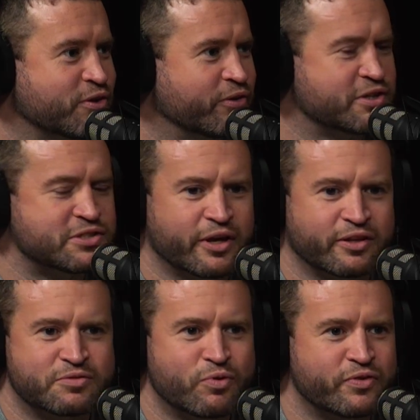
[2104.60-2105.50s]
on this,
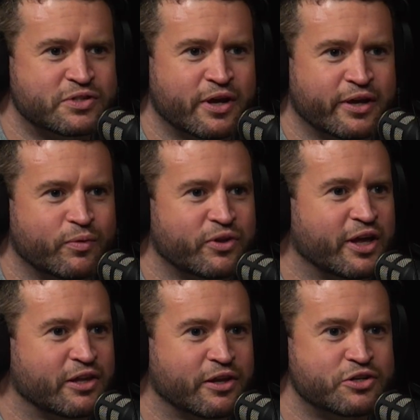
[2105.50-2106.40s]
like this movie's like with
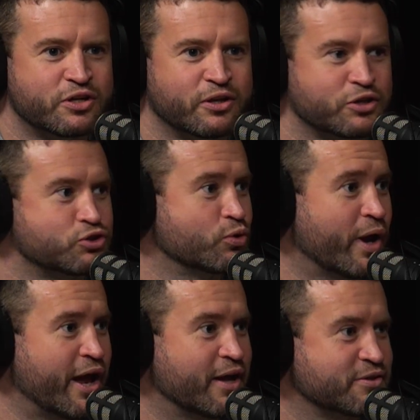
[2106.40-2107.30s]
Heath Ledger, like Two
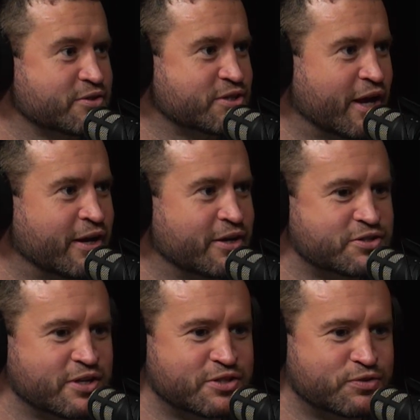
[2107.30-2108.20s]
Hands, and
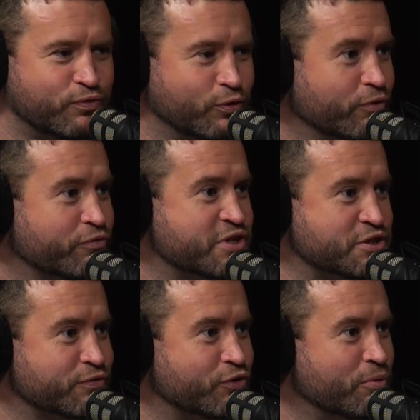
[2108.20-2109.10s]
it's full of
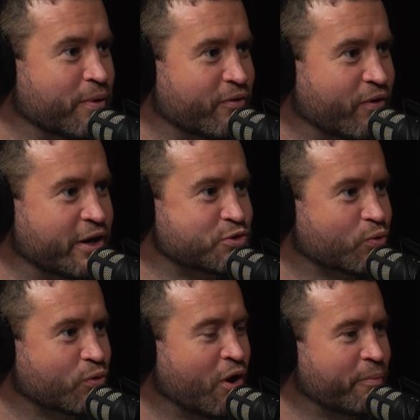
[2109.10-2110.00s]
sense of humor, right? It's
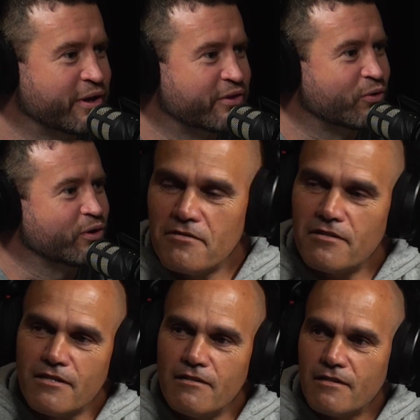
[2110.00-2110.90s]
all comedy. Absolutely. They're all
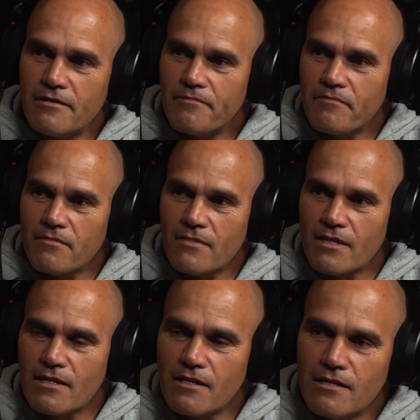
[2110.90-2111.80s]
having a laugh, and like
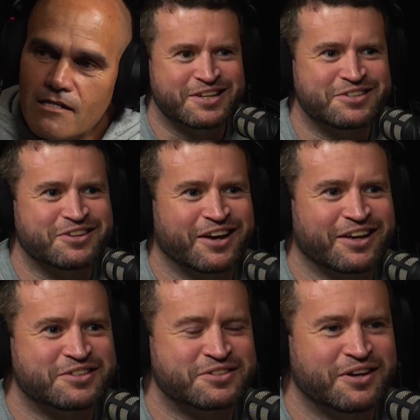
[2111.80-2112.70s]
it sounds like
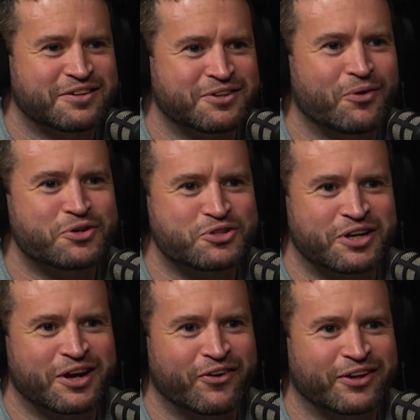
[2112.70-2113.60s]
it's so
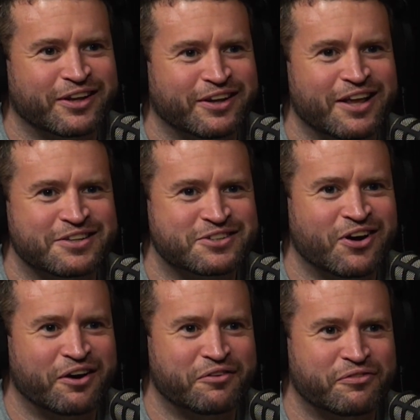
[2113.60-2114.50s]
interesting hearing that's
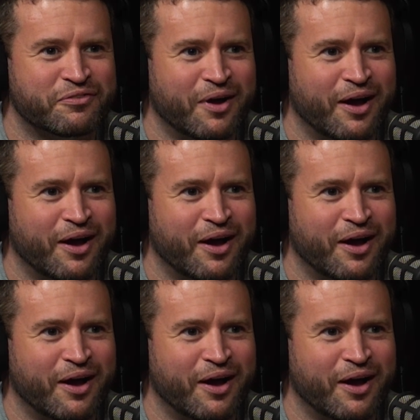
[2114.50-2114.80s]
kind of